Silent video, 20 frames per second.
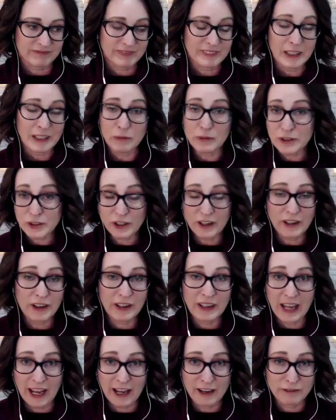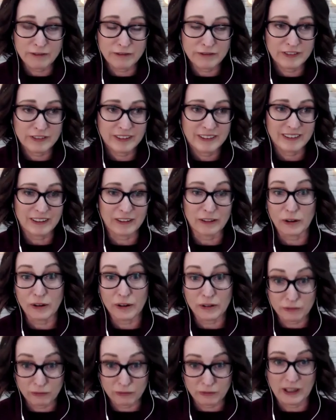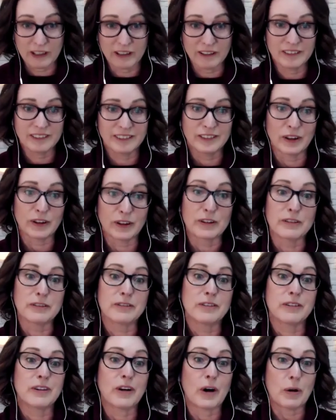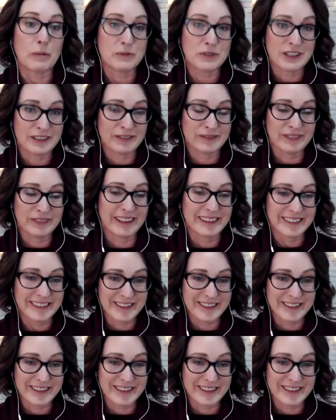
which I don't have, or, well, not a opt-in one.